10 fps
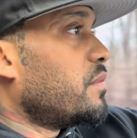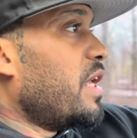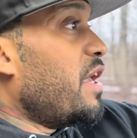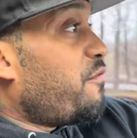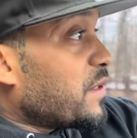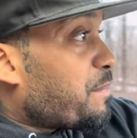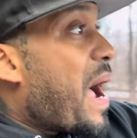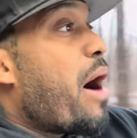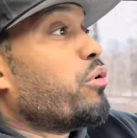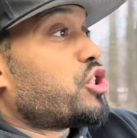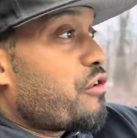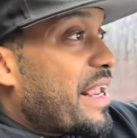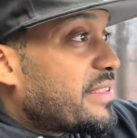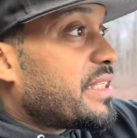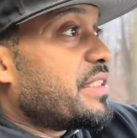if his power
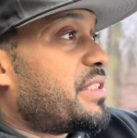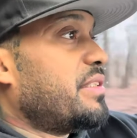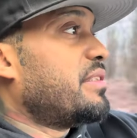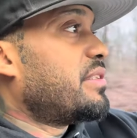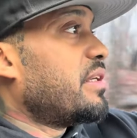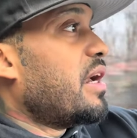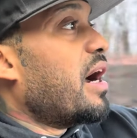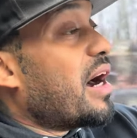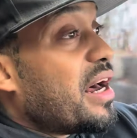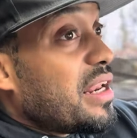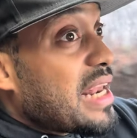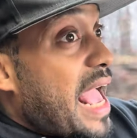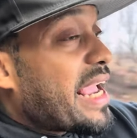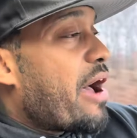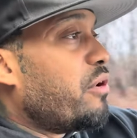transitions,
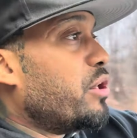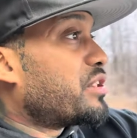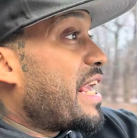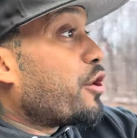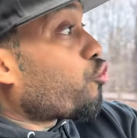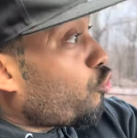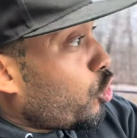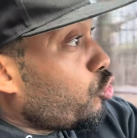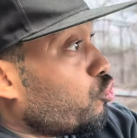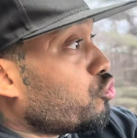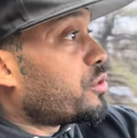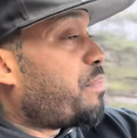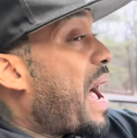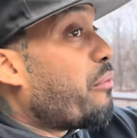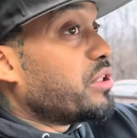unlike how Leo Santa Cruz's
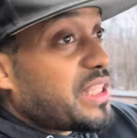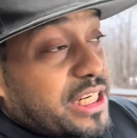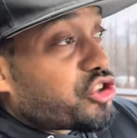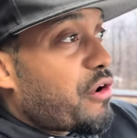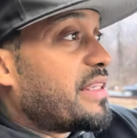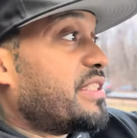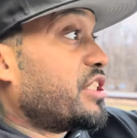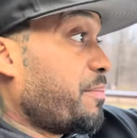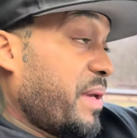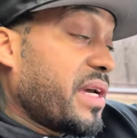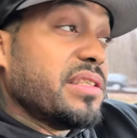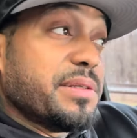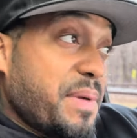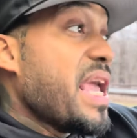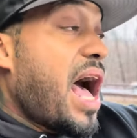power didn't transition, because
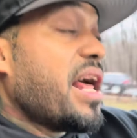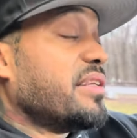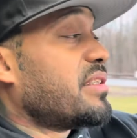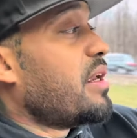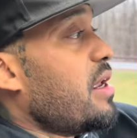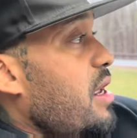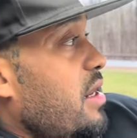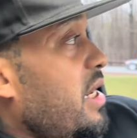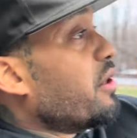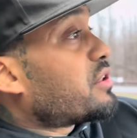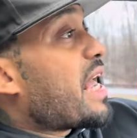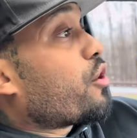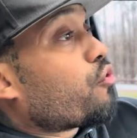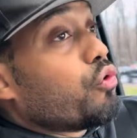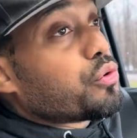to be honest, Leo Santa
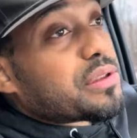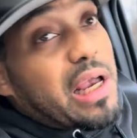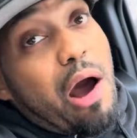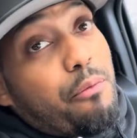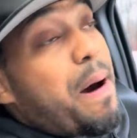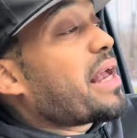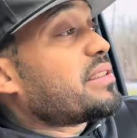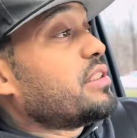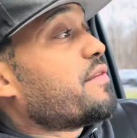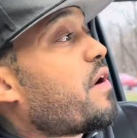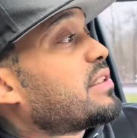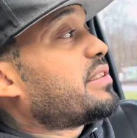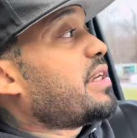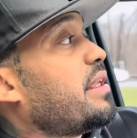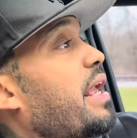Cruz was outboxing
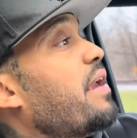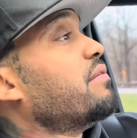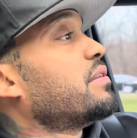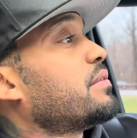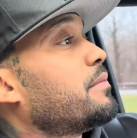Gervonta Tan Davis.